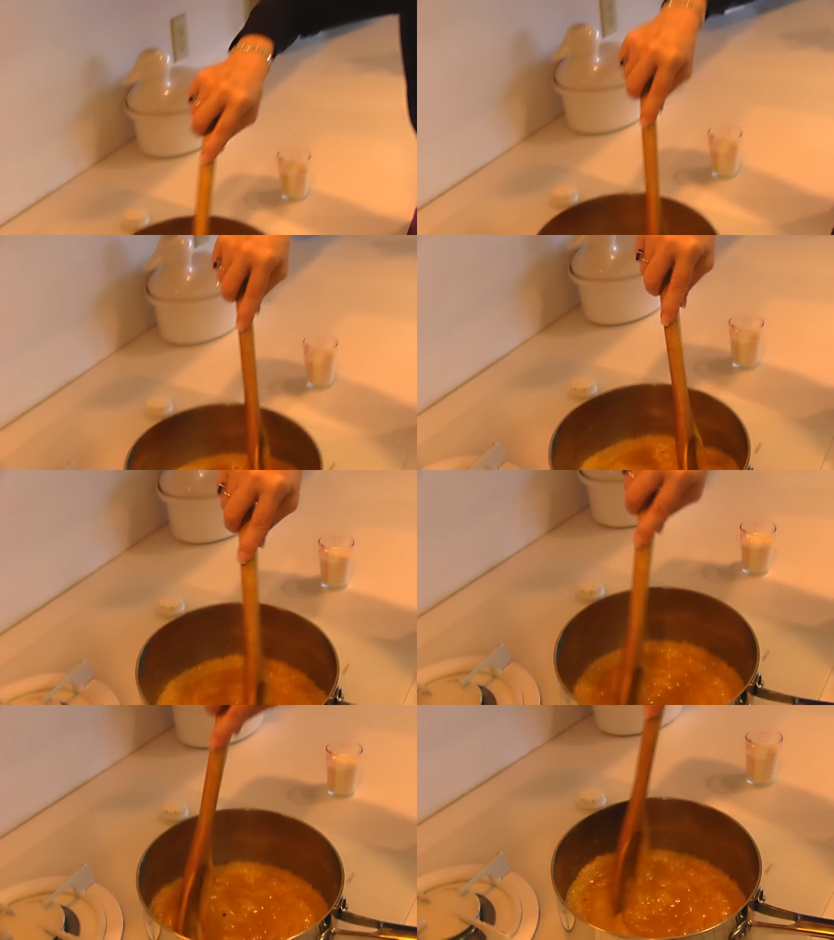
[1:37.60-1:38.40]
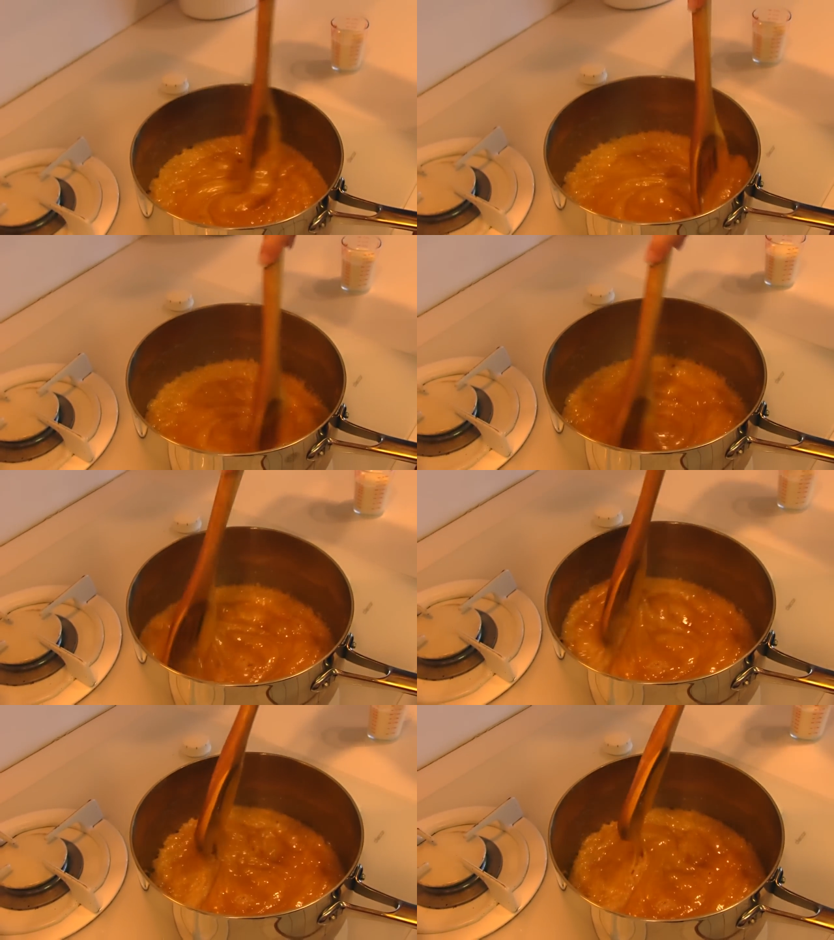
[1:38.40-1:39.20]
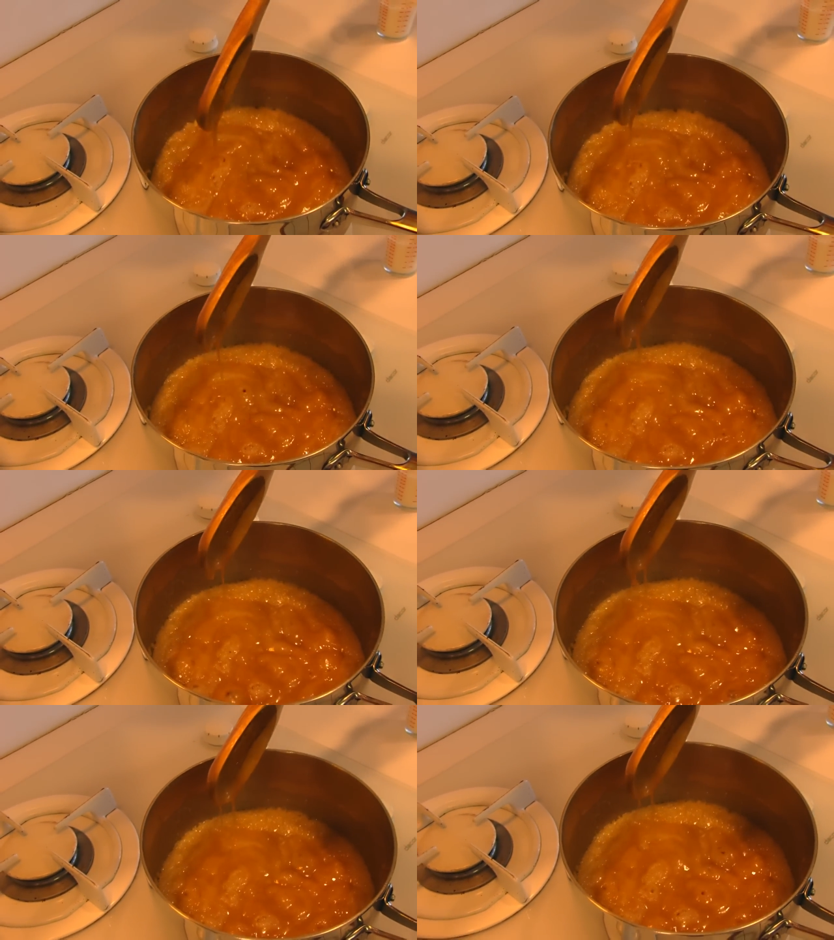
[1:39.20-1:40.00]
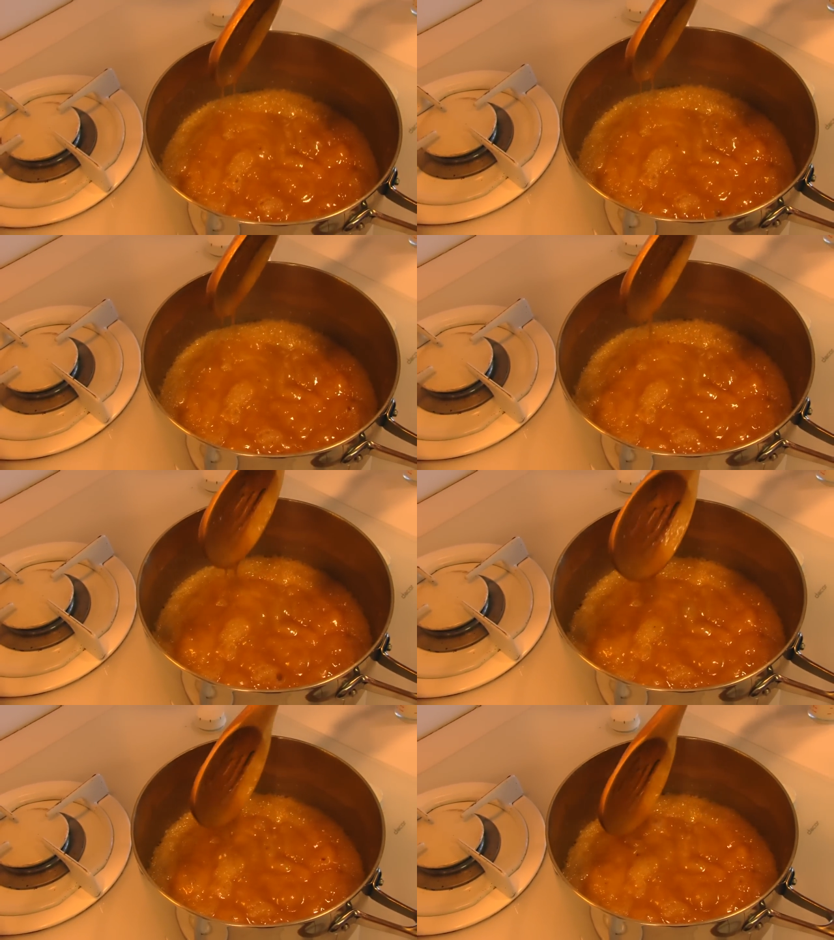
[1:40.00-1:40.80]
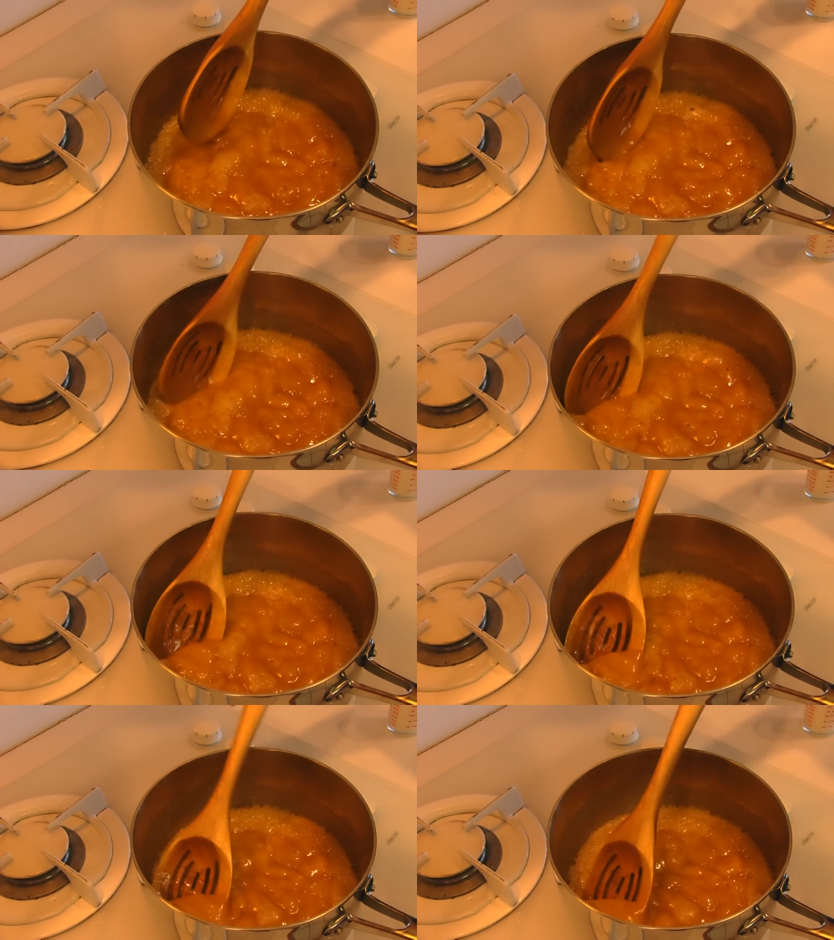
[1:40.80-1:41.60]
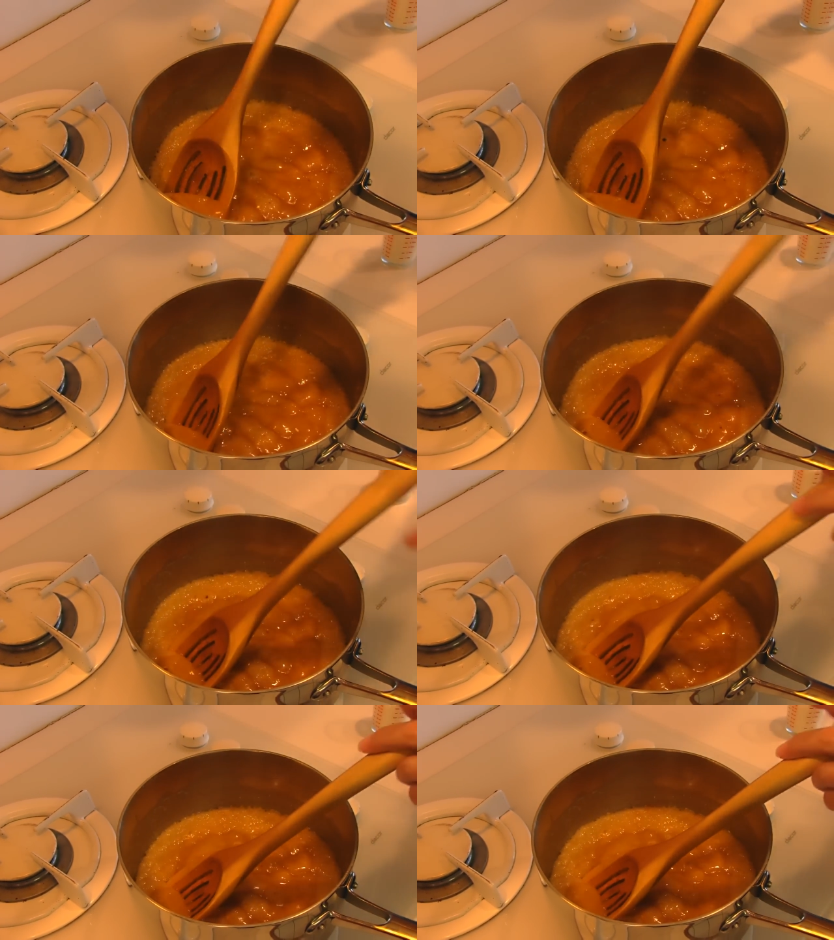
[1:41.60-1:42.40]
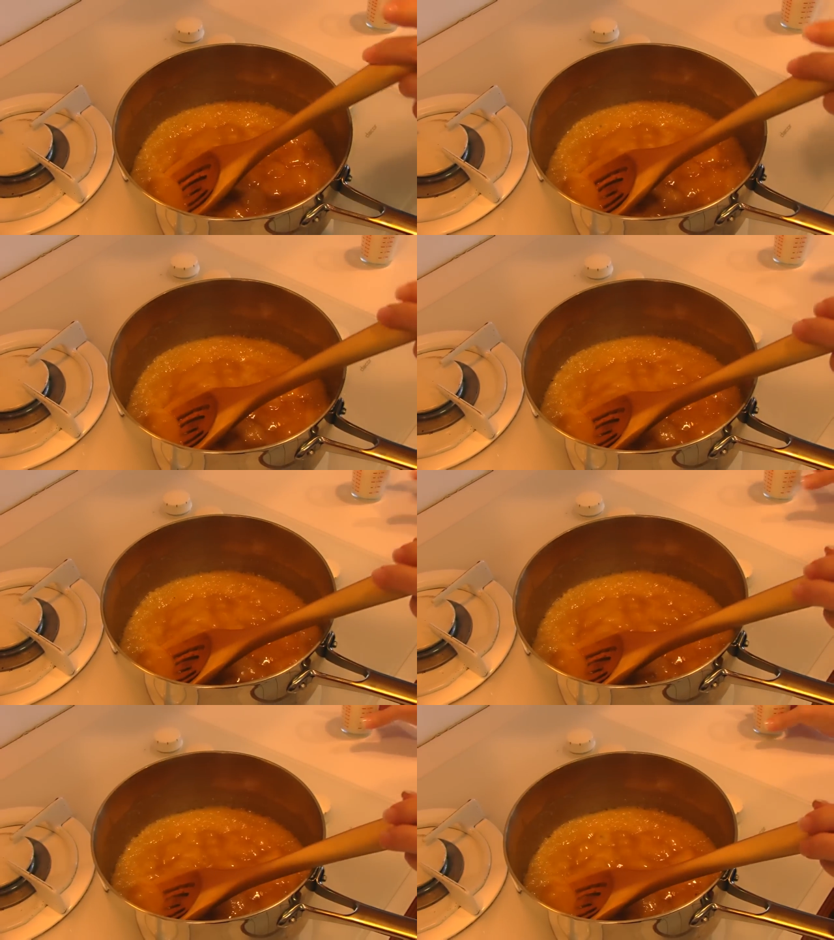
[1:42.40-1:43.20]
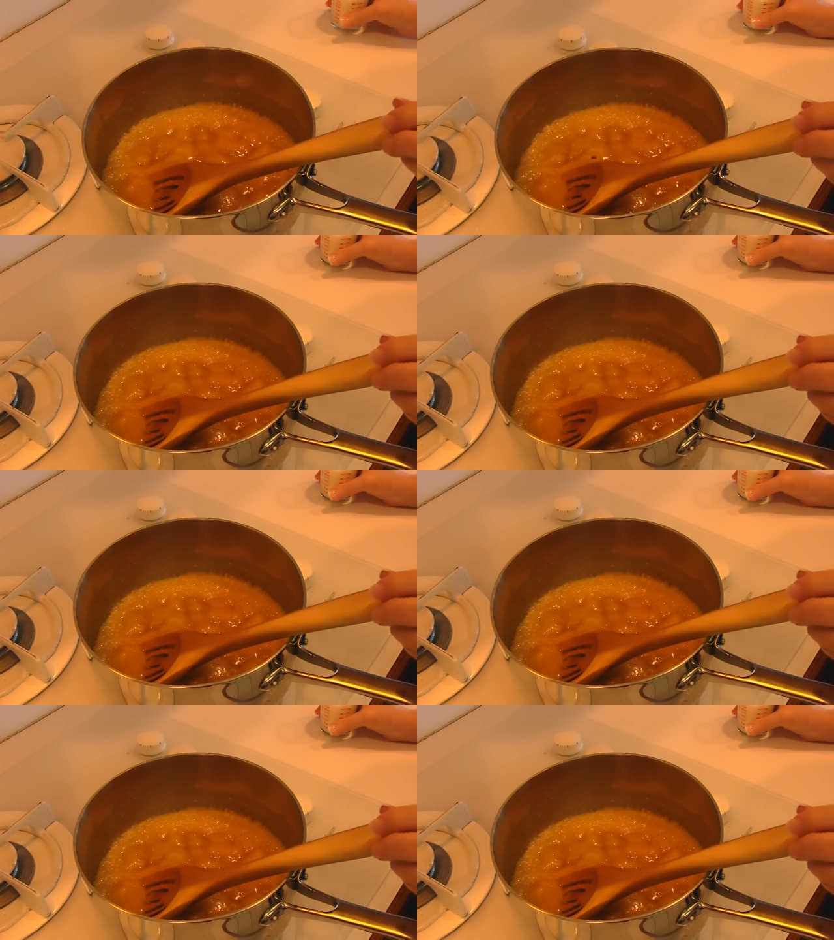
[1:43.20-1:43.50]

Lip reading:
Nobody's mouth can be seen.